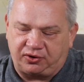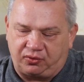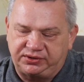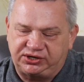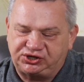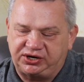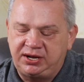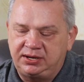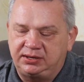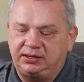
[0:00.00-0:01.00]
Royal
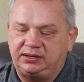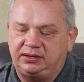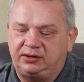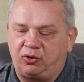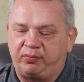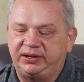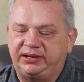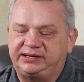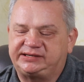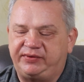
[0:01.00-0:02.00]
families and their
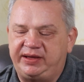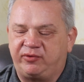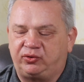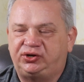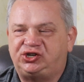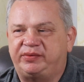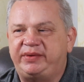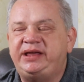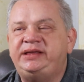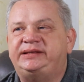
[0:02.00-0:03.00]
relatives
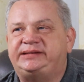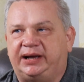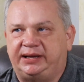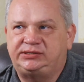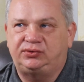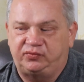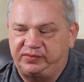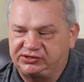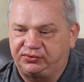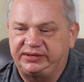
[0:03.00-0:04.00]
initiated their
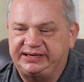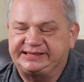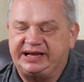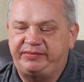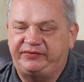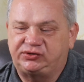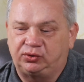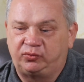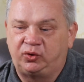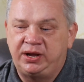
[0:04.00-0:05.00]
relatives into
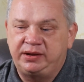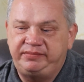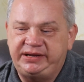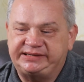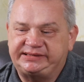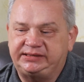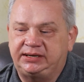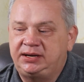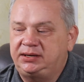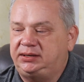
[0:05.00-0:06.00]
Masons.
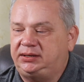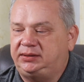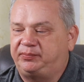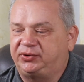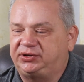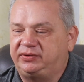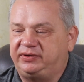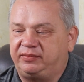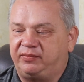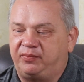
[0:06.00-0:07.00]
It was in
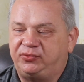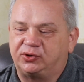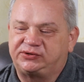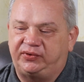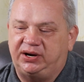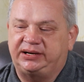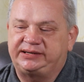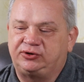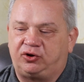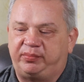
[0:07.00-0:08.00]
that very
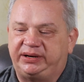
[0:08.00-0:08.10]
place